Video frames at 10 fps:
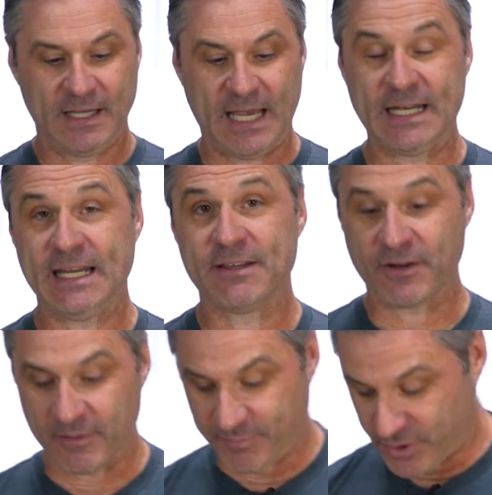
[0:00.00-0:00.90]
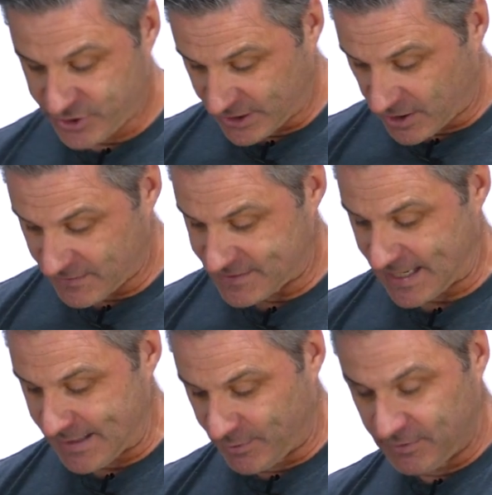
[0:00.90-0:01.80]
and either pushing on the
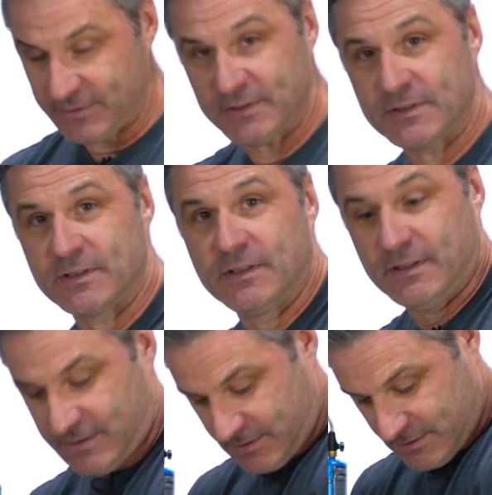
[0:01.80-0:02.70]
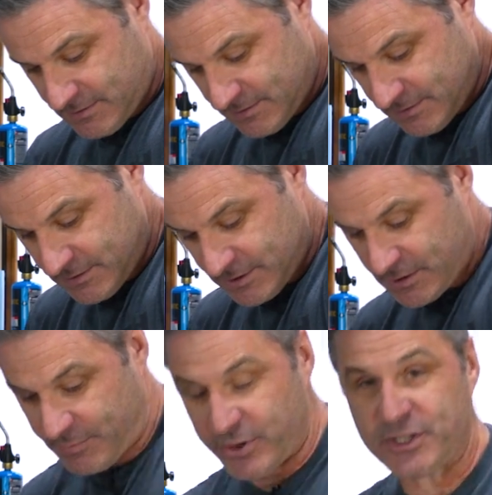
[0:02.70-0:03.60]
table
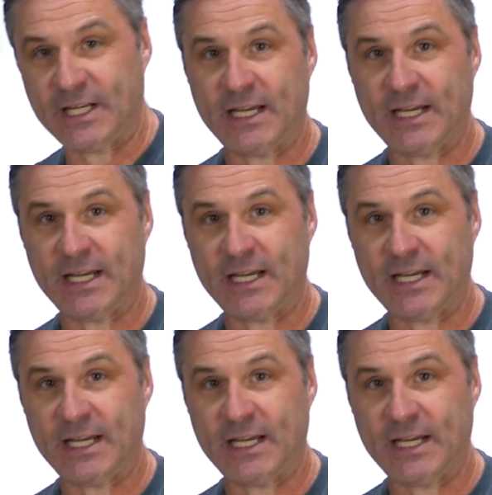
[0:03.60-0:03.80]
to push it